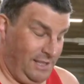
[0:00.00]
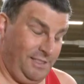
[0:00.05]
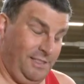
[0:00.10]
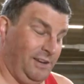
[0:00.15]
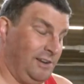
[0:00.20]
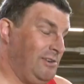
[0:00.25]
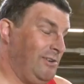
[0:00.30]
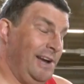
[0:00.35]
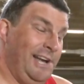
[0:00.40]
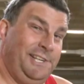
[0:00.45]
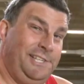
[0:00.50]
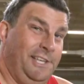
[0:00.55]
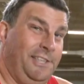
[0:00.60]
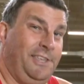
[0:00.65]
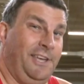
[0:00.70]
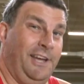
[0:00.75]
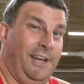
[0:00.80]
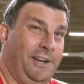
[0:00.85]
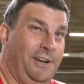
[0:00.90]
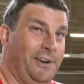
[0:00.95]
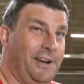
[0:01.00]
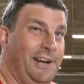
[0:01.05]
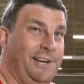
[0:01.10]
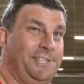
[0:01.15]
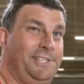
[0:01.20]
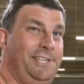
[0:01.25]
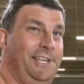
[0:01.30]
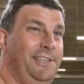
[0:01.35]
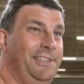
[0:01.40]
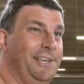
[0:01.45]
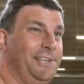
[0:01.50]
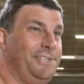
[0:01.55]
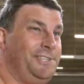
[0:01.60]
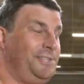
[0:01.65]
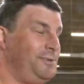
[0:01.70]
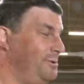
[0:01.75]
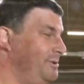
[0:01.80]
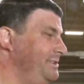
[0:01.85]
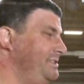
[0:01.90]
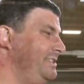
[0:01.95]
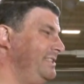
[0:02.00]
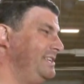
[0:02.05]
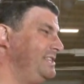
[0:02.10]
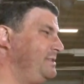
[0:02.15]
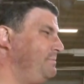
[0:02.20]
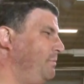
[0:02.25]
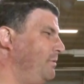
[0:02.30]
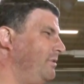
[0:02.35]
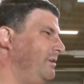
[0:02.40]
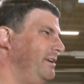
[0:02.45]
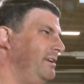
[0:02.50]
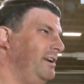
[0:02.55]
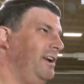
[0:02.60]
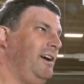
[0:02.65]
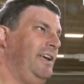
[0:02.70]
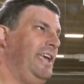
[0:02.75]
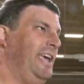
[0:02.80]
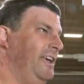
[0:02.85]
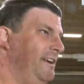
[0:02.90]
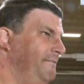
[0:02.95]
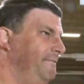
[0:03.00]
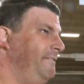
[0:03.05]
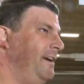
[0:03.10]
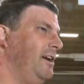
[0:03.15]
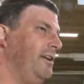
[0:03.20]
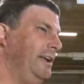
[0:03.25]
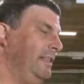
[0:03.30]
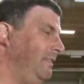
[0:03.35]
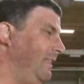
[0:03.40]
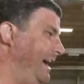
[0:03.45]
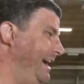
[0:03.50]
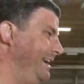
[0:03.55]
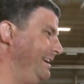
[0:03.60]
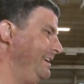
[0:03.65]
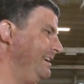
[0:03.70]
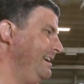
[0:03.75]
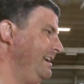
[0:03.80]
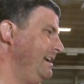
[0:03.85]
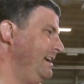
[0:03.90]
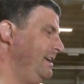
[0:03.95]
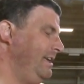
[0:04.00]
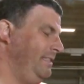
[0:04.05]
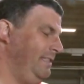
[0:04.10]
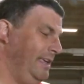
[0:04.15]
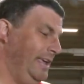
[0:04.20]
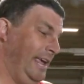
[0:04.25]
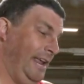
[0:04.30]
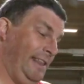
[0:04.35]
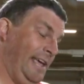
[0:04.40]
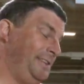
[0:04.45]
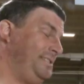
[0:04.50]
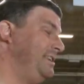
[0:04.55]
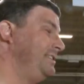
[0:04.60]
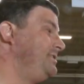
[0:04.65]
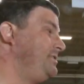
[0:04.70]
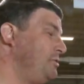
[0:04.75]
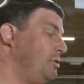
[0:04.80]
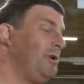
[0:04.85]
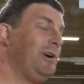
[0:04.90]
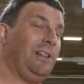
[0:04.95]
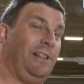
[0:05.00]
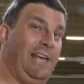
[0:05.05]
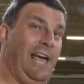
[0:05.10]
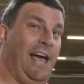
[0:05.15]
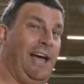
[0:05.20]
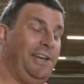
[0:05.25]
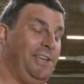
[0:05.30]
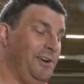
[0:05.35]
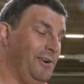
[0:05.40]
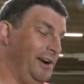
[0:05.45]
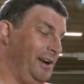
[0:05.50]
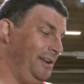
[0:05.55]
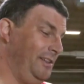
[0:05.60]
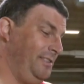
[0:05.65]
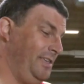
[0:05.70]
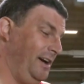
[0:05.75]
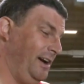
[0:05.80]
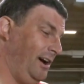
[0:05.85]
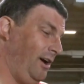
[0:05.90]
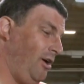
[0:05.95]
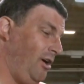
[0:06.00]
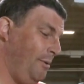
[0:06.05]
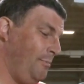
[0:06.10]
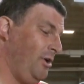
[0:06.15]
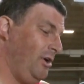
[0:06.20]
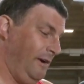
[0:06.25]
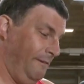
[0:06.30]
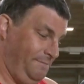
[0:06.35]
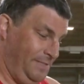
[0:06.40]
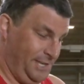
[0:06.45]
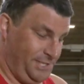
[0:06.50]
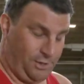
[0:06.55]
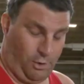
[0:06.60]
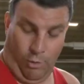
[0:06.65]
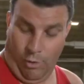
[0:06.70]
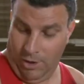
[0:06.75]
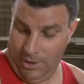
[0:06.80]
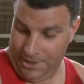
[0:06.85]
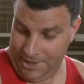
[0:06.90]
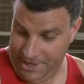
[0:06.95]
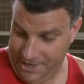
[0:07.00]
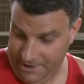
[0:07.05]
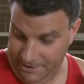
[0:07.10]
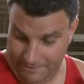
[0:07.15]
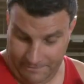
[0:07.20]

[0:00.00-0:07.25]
The crazy thing, and you're going to see this, swords in this sport hit very light. And that's historically accurate. The armor of this quality,